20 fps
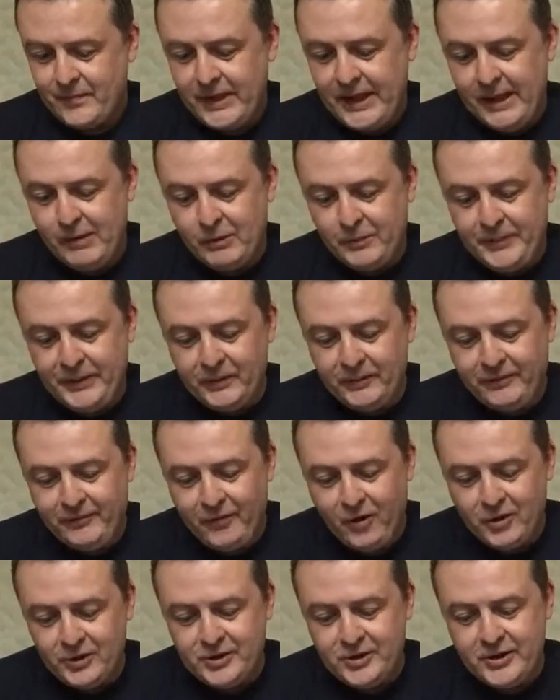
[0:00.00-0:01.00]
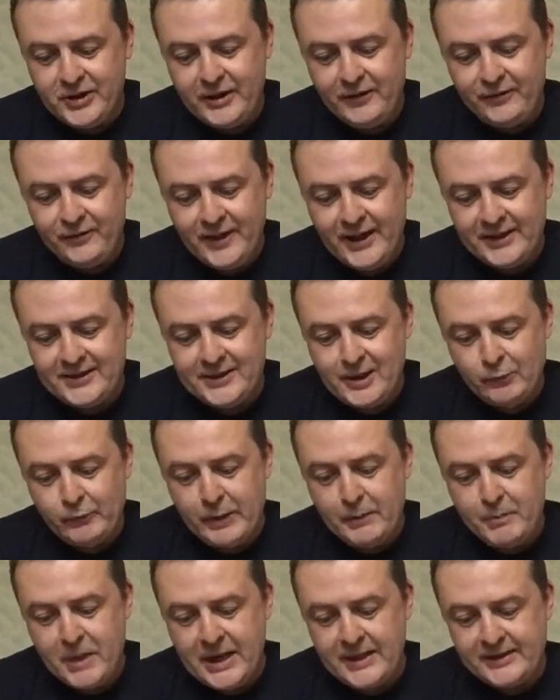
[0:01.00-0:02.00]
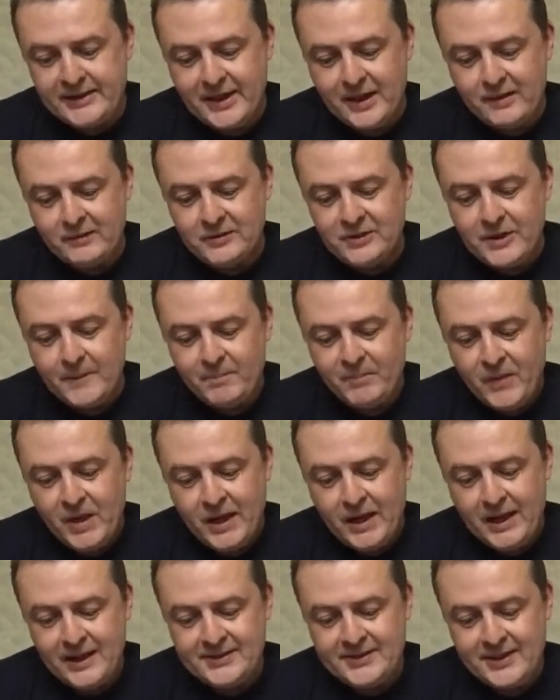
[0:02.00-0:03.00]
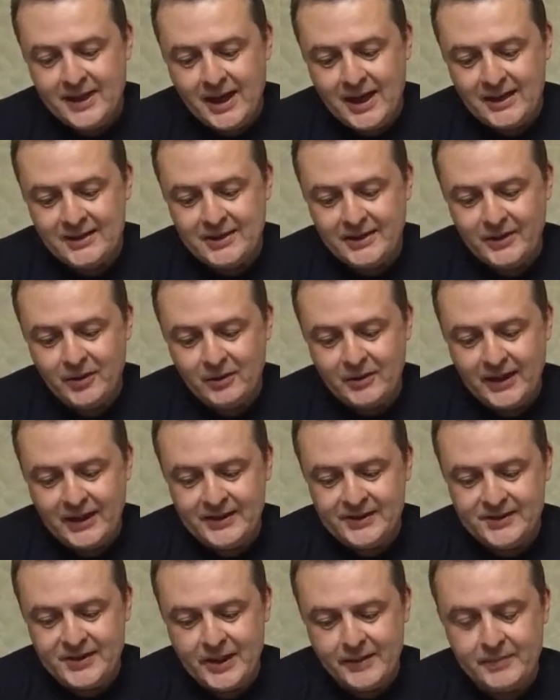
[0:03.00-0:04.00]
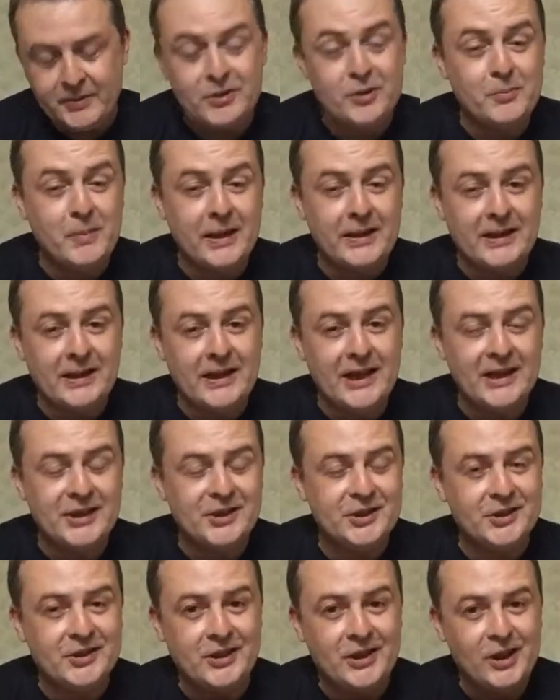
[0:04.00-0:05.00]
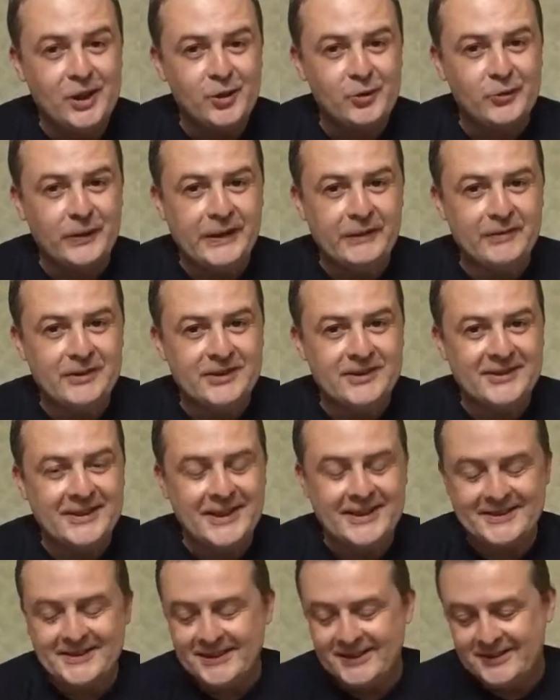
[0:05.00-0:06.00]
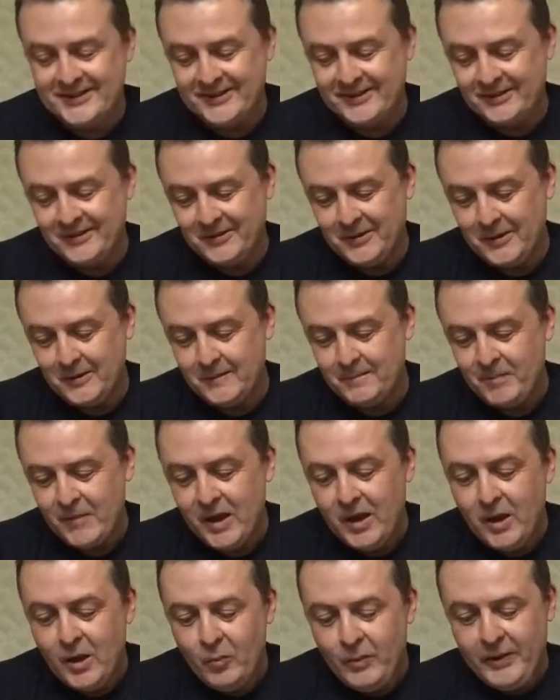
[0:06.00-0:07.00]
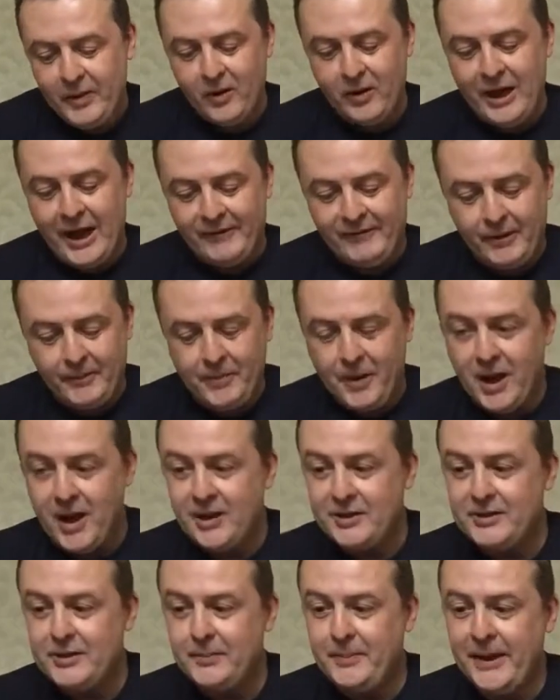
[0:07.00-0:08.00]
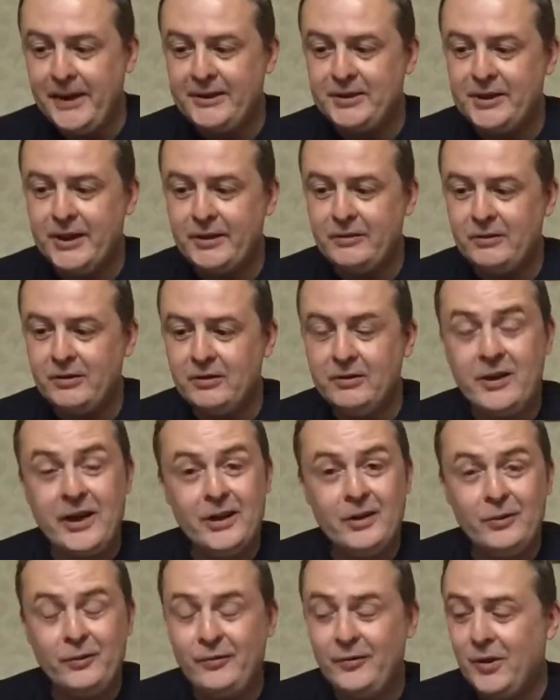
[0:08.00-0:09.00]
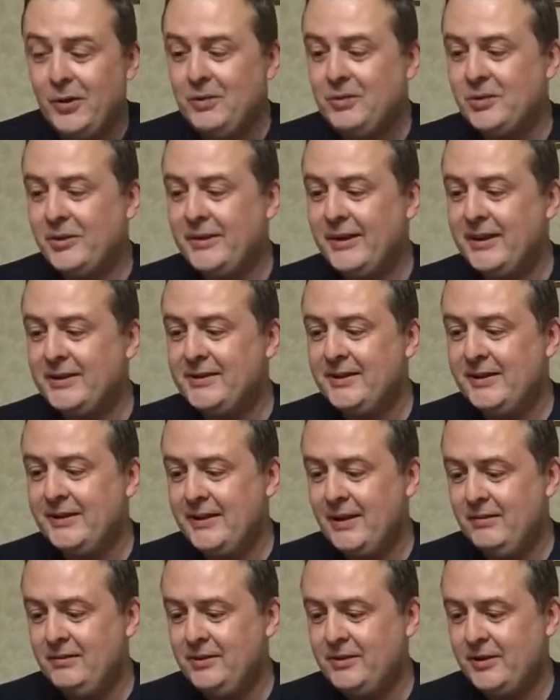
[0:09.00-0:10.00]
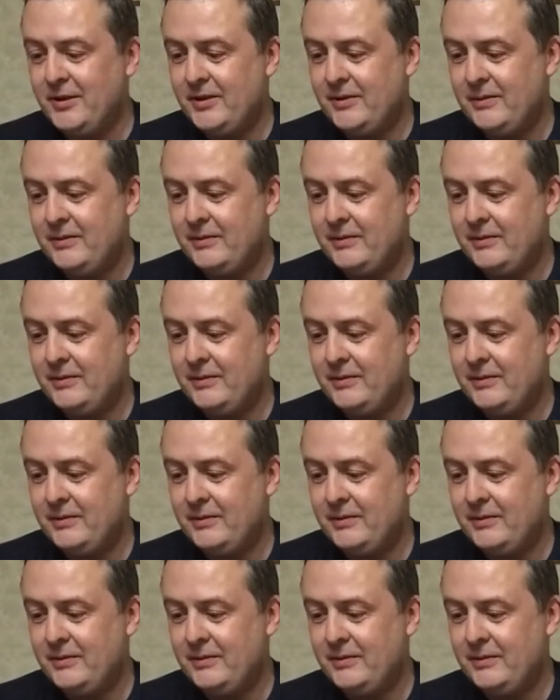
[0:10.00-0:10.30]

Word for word: It would be unfortunate if next time we met, Count, I had to add your lightsaber to my collection, Grievous says to Dooku. We all have our parts to pay, General. I look forward to our next encounter.